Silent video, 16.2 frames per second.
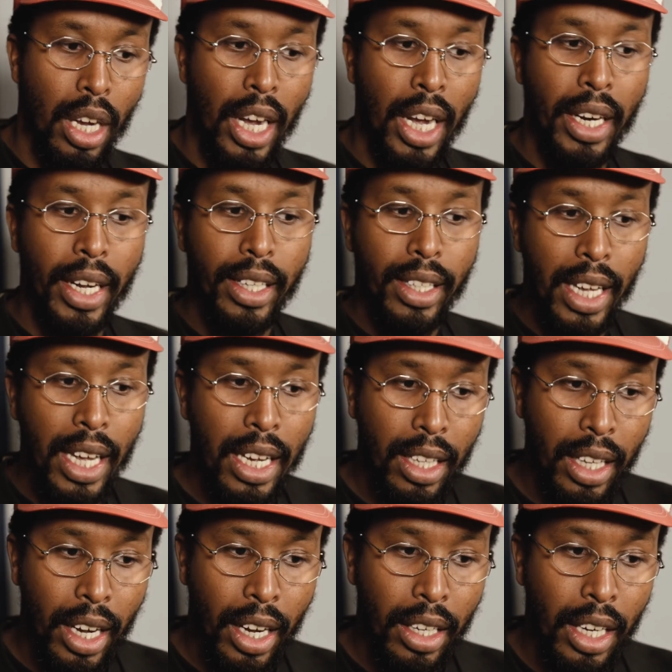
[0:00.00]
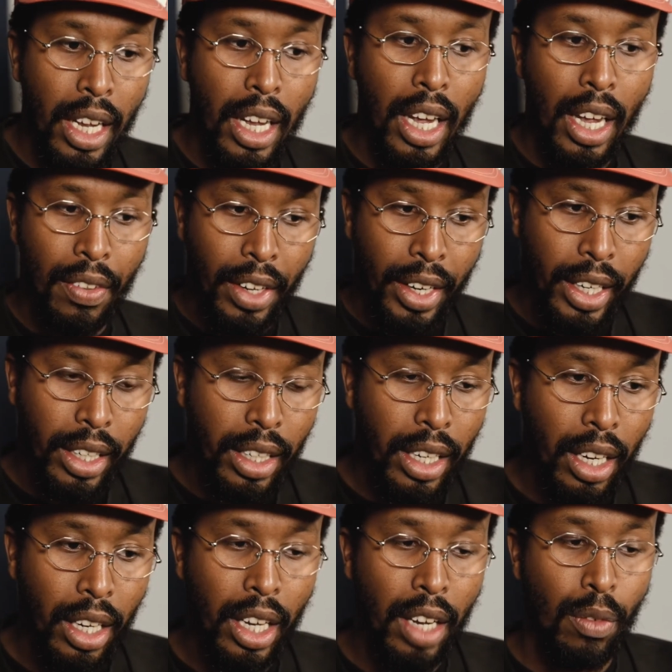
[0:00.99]
And I take that and then I
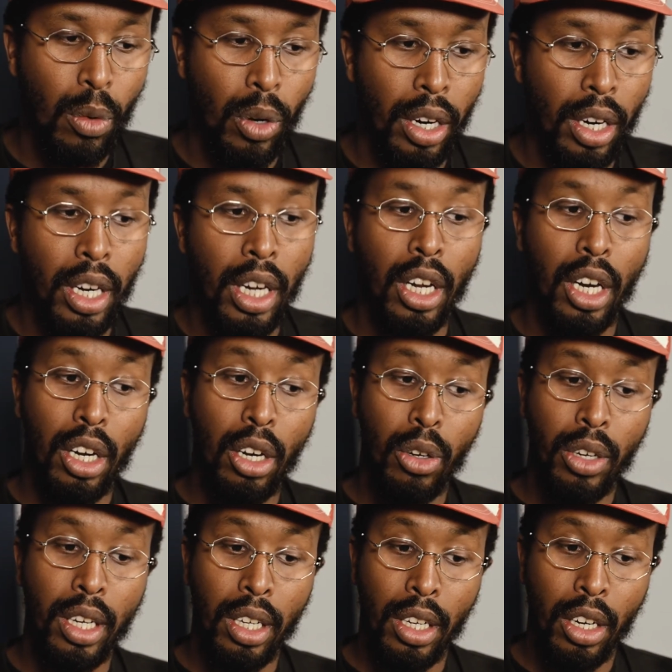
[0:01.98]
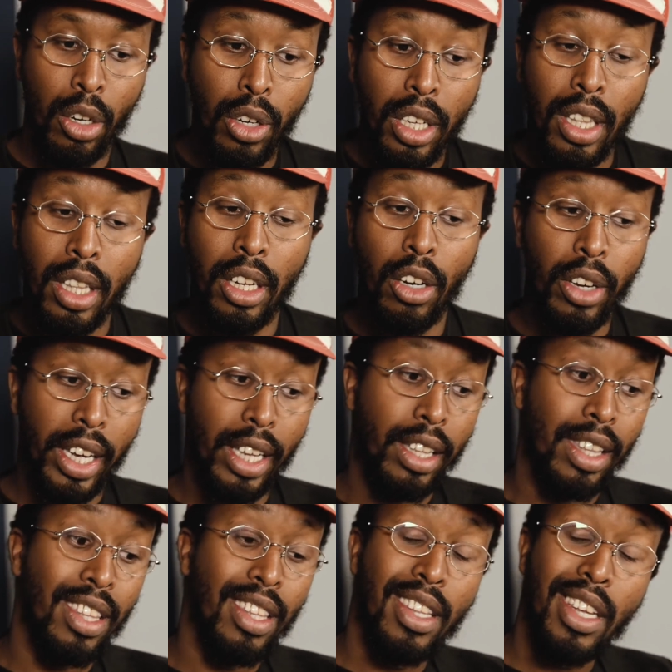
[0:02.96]
tell everyone, look at
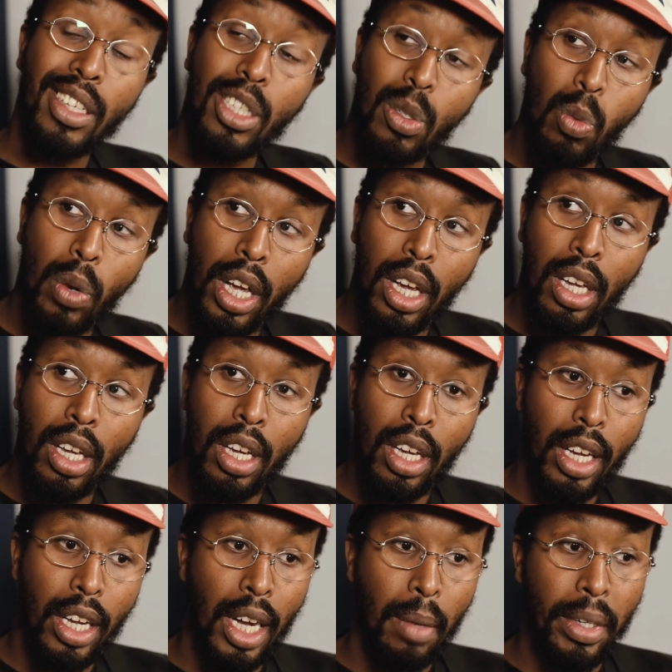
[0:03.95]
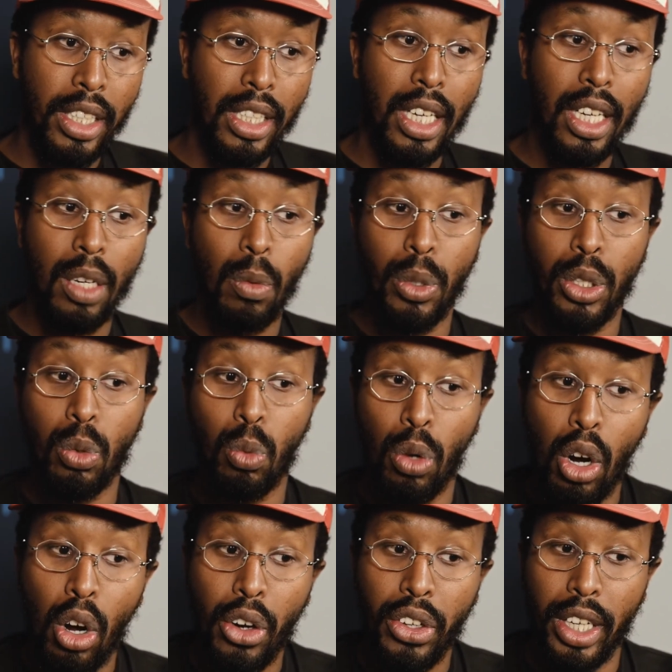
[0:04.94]
this way. I'm not saying it was
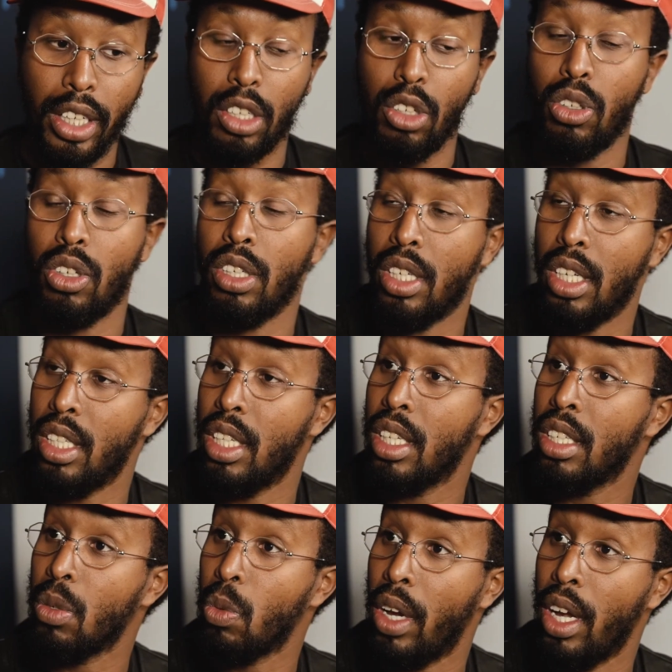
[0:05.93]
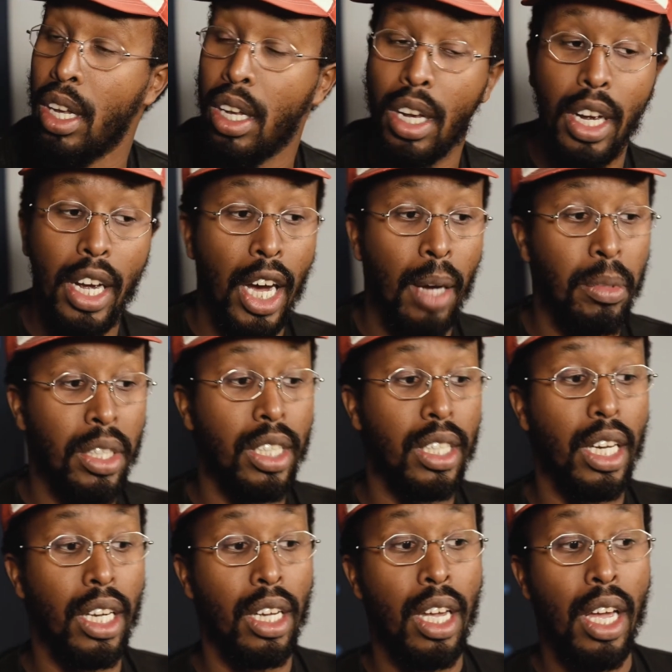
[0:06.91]
wrong that you did this way. I'm just
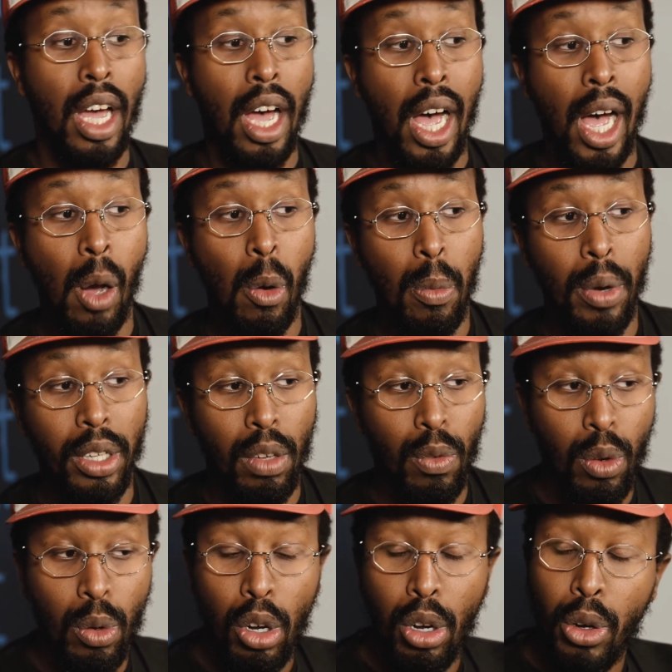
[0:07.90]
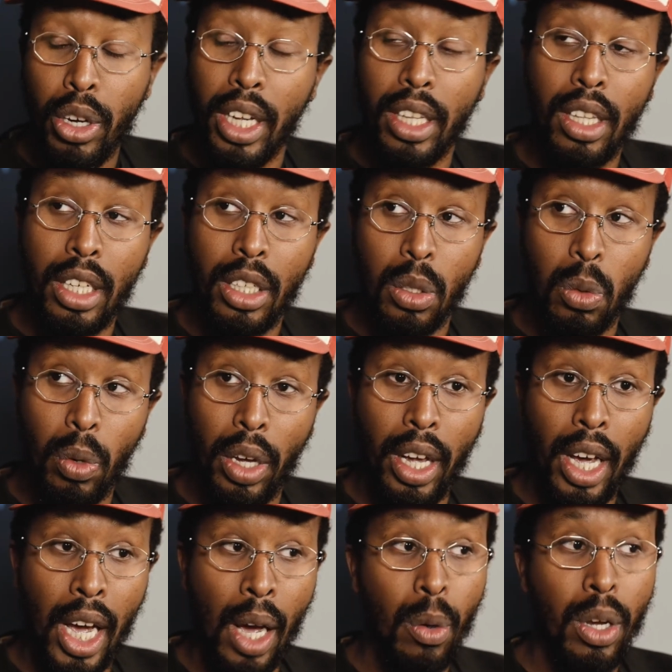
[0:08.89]
saying, how about if you look at this way,
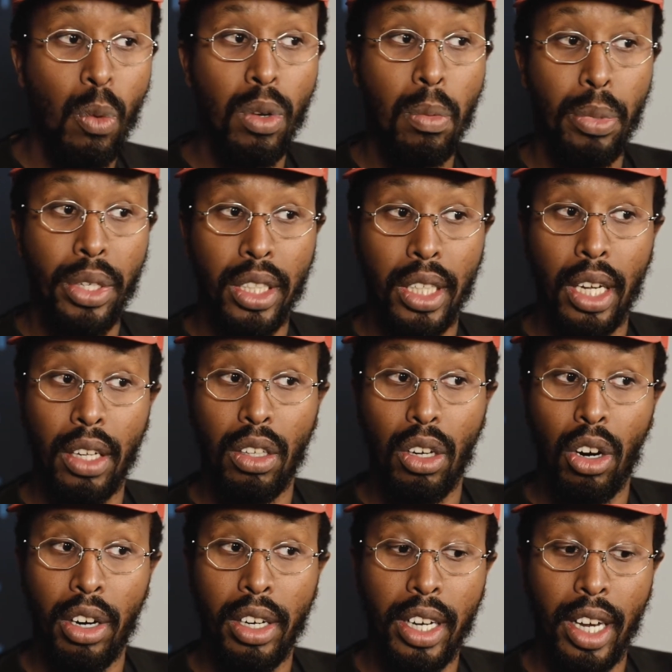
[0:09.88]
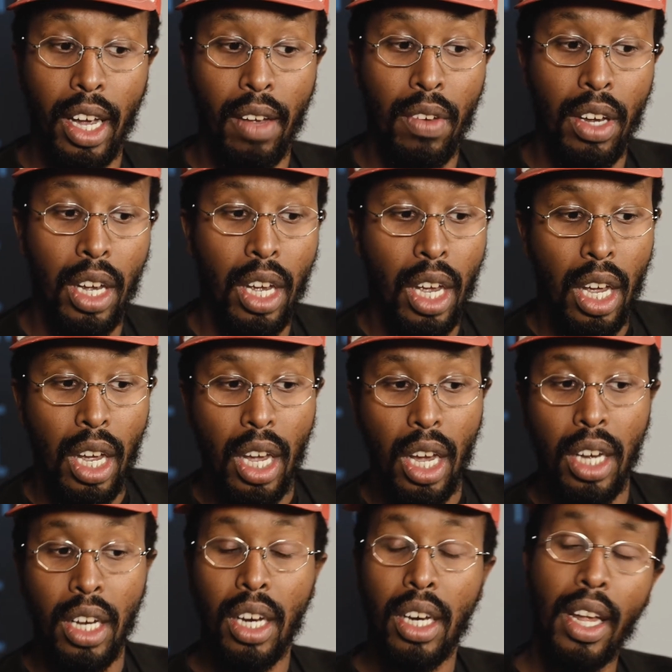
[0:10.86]
how can we present the archive
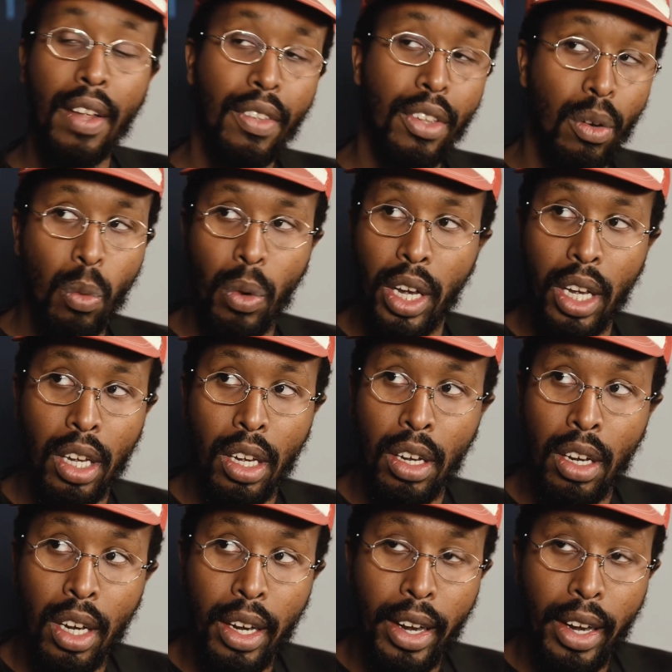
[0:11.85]
in another way?